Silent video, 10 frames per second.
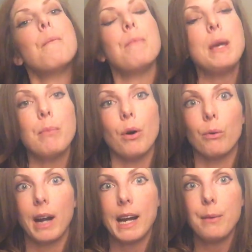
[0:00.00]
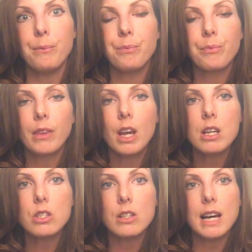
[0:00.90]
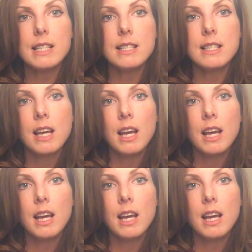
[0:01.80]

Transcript: people, right? So that's